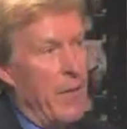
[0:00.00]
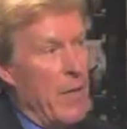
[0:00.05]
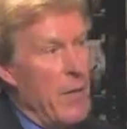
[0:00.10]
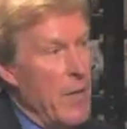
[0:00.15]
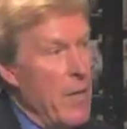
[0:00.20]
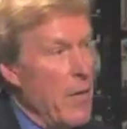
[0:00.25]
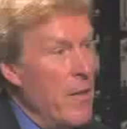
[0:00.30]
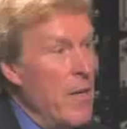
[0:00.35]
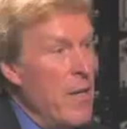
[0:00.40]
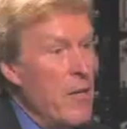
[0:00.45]

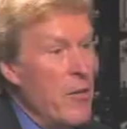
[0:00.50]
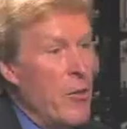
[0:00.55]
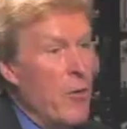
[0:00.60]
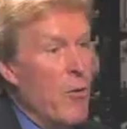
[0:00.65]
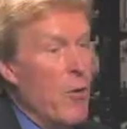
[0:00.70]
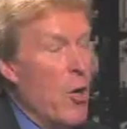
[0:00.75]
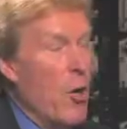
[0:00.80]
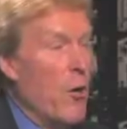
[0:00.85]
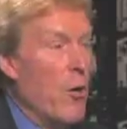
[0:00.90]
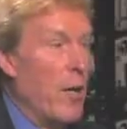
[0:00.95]
The issue
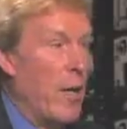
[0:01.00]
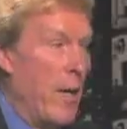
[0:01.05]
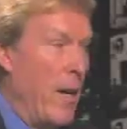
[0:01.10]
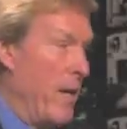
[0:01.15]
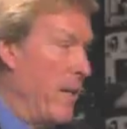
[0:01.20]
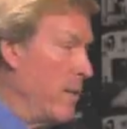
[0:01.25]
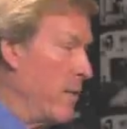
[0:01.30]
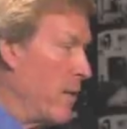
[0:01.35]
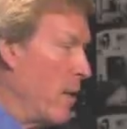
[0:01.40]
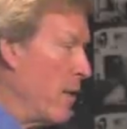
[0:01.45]
of
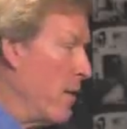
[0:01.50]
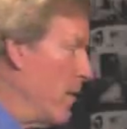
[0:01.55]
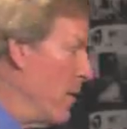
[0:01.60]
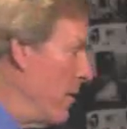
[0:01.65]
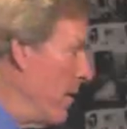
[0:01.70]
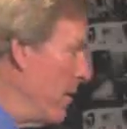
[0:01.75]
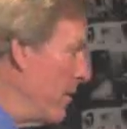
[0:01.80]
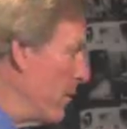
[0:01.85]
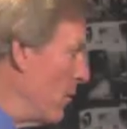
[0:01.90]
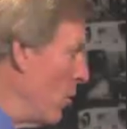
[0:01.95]
hurricanes
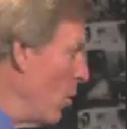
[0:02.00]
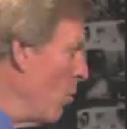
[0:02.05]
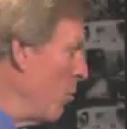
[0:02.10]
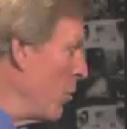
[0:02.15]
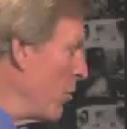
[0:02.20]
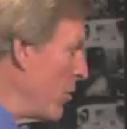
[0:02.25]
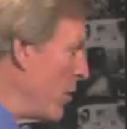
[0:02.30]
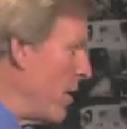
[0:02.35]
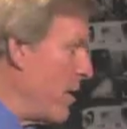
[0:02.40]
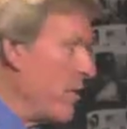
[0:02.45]
is
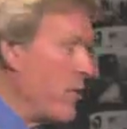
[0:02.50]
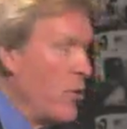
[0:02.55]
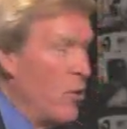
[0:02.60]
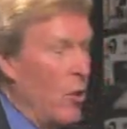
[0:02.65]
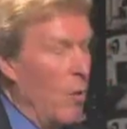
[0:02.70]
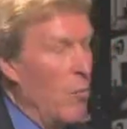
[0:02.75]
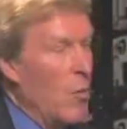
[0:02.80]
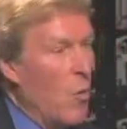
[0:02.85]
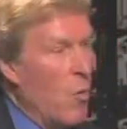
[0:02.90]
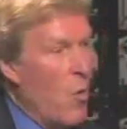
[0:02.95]
global change,
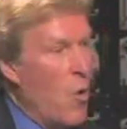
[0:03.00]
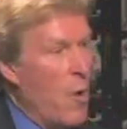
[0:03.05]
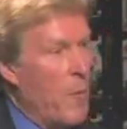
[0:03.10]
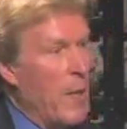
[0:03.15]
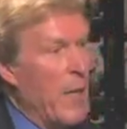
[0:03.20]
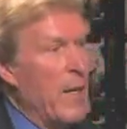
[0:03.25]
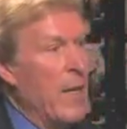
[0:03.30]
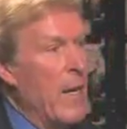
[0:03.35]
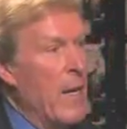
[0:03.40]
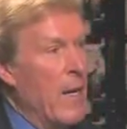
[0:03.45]
global
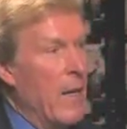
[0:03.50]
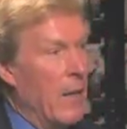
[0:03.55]
warming,